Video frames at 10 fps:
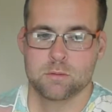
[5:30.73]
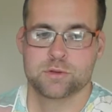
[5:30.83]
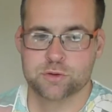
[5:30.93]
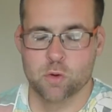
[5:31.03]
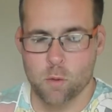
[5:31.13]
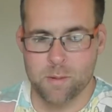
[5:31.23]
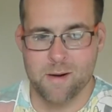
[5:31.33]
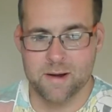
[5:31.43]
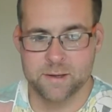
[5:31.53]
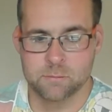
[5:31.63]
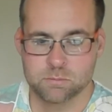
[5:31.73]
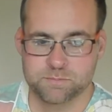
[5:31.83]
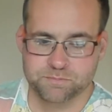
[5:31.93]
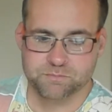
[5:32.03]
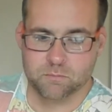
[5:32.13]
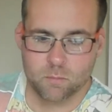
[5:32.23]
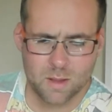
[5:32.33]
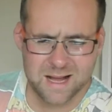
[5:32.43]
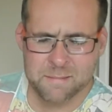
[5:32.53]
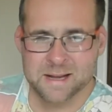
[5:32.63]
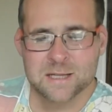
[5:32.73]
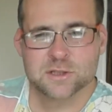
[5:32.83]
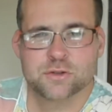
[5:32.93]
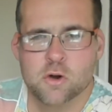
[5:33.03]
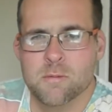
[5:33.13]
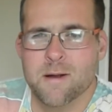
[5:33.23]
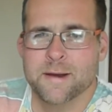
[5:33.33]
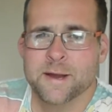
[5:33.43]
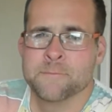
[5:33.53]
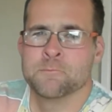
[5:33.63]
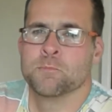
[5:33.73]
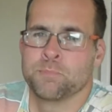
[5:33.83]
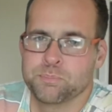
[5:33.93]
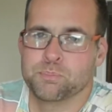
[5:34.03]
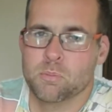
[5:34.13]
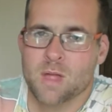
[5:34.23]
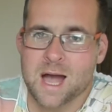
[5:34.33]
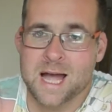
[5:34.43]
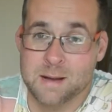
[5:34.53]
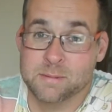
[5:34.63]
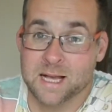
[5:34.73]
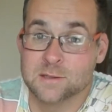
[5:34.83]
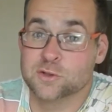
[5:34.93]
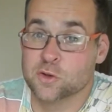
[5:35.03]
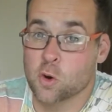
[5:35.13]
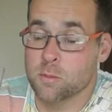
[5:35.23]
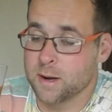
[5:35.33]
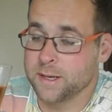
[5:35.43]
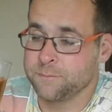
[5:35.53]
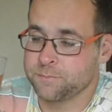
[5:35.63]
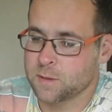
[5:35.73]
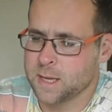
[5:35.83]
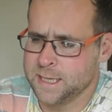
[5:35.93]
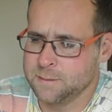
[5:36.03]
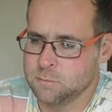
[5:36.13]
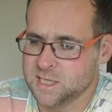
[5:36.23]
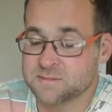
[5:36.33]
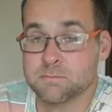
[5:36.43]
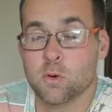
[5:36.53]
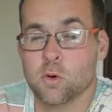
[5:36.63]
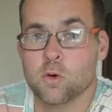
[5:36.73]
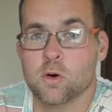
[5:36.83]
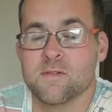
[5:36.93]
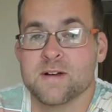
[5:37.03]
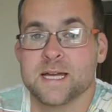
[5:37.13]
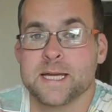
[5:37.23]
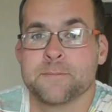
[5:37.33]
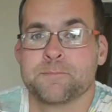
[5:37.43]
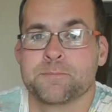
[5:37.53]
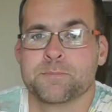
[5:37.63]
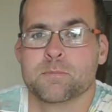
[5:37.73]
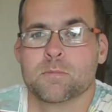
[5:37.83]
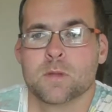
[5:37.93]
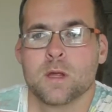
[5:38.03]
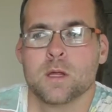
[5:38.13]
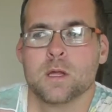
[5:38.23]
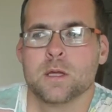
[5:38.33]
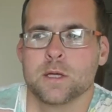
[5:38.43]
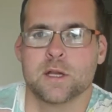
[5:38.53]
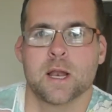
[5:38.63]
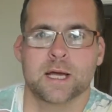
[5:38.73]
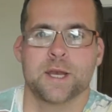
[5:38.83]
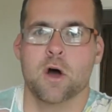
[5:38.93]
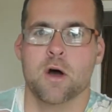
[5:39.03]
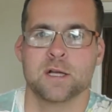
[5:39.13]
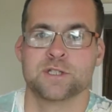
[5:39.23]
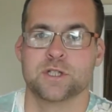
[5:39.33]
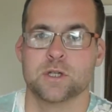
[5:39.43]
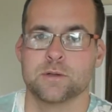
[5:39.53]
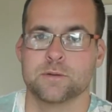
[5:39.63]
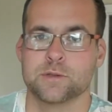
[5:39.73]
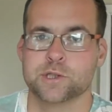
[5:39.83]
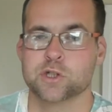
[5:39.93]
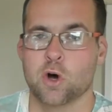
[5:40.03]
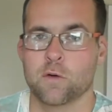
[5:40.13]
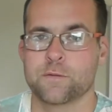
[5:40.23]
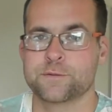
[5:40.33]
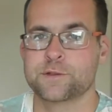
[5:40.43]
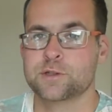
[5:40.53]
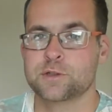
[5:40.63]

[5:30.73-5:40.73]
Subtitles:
Strawberry, am I getting strawberry? I am getting strawberry, but it's more of a, you know, like a nice soft